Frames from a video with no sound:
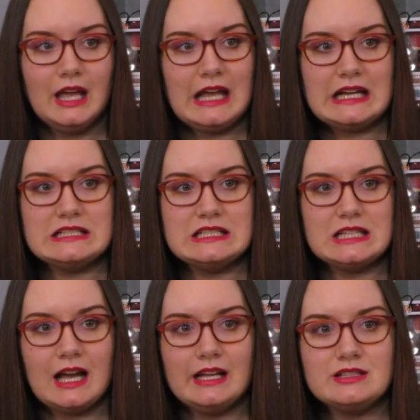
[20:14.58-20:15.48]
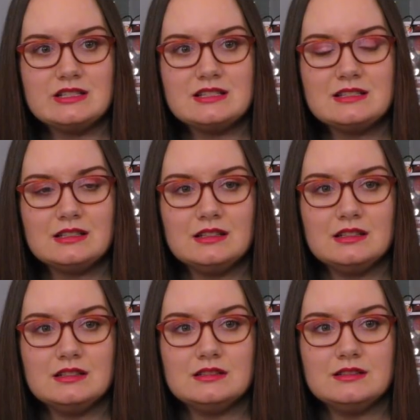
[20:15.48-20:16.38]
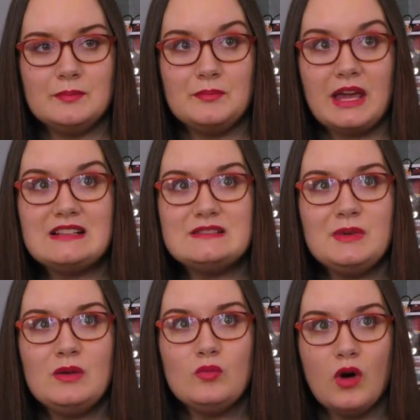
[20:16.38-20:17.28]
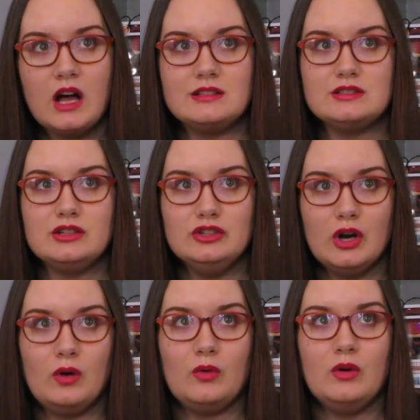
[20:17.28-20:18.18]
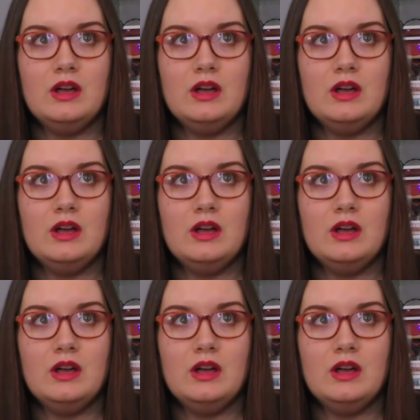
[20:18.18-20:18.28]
And I just makes me want to know.